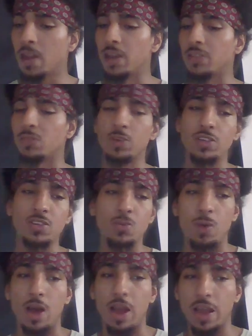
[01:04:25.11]
And the reason
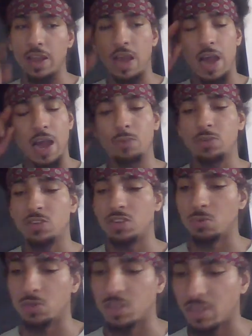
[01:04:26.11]
why I was
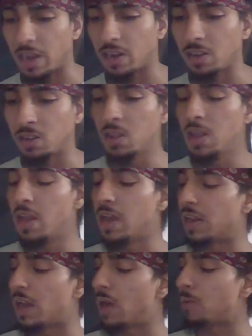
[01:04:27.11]
suicidal
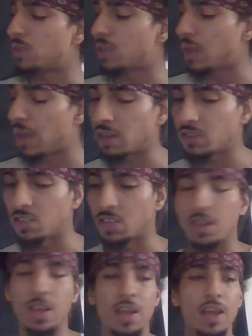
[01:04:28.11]
and I was anxious,